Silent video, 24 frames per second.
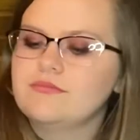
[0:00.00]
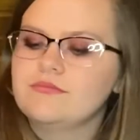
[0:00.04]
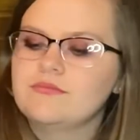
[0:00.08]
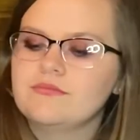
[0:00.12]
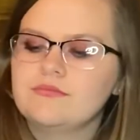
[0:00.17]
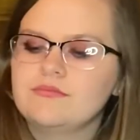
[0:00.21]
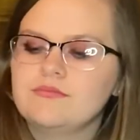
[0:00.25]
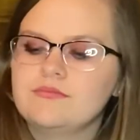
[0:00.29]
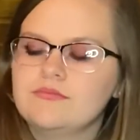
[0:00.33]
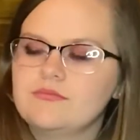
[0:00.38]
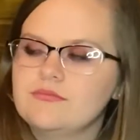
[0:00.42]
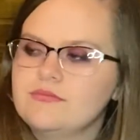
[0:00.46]

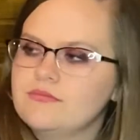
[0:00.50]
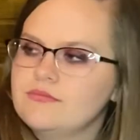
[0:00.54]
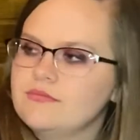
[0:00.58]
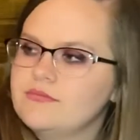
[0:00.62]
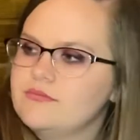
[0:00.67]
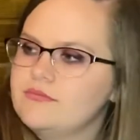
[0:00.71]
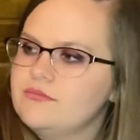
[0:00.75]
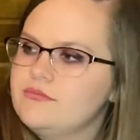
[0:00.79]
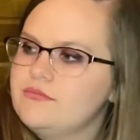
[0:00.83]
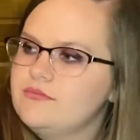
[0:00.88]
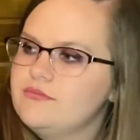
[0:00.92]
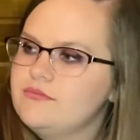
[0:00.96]

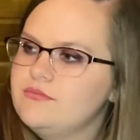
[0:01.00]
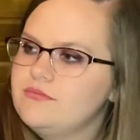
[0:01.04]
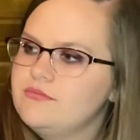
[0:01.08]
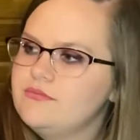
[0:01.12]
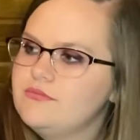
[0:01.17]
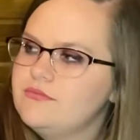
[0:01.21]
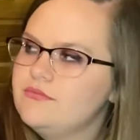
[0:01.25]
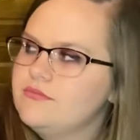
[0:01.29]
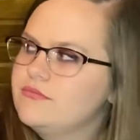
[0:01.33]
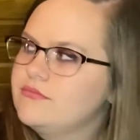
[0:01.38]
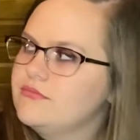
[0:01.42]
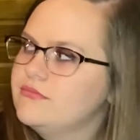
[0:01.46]

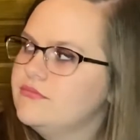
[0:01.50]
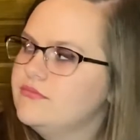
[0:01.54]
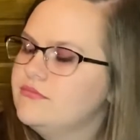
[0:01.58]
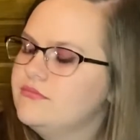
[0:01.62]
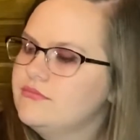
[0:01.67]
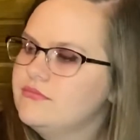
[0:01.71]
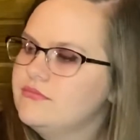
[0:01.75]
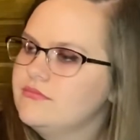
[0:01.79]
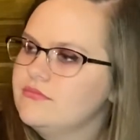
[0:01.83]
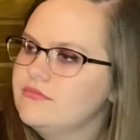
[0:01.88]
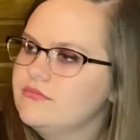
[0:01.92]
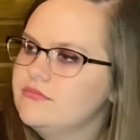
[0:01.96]

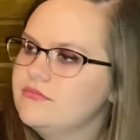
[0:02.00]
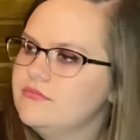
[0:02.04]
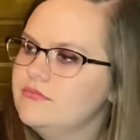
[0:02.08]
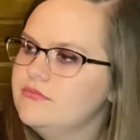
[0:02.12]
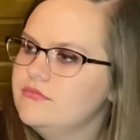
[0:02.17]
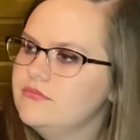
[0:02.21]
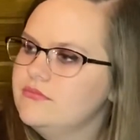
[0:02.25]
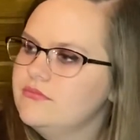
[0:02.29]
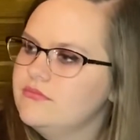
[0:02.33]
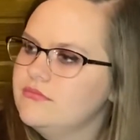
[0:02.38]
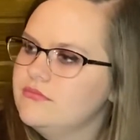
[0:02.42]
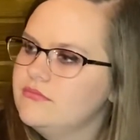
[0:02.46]

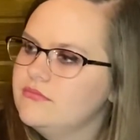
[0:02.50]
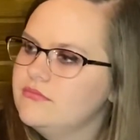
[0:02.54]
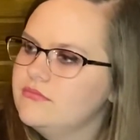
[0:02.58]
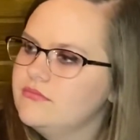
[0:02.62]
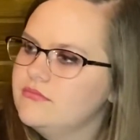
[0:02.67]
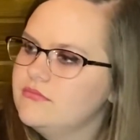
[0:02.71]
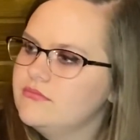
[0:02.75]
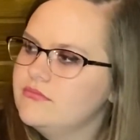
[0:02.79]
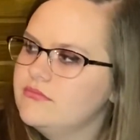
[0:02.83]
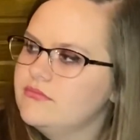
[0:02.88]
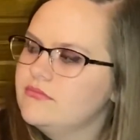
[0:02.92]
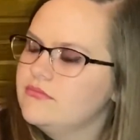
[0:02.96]

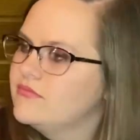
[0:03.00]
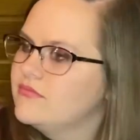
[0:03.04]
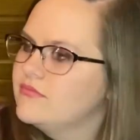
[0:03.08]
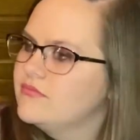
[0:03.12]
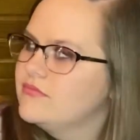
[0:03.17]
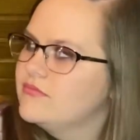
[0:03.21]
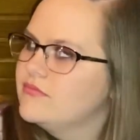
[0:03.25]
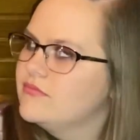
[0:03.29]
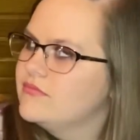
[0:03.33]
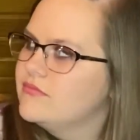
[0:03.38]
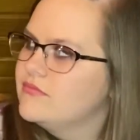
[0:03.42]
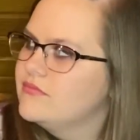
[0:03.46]

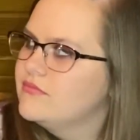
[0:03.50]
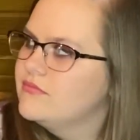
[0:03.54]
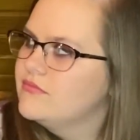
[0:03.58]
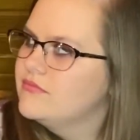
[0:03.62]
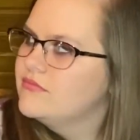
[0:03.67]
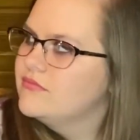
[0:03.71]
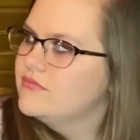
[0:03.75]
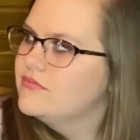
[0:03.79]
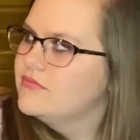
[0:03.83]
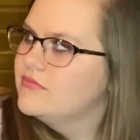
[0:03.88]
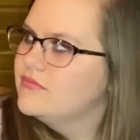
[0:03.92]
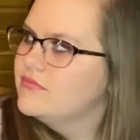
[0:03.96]

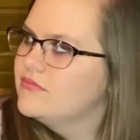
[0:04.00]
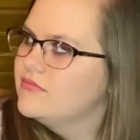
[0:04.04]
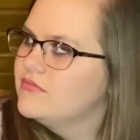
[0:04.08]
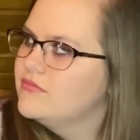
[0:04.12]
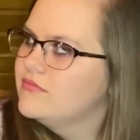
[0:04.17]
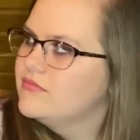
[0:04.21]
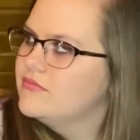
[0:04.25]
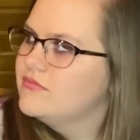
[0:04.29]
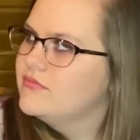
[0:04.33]
The person shown says nothing.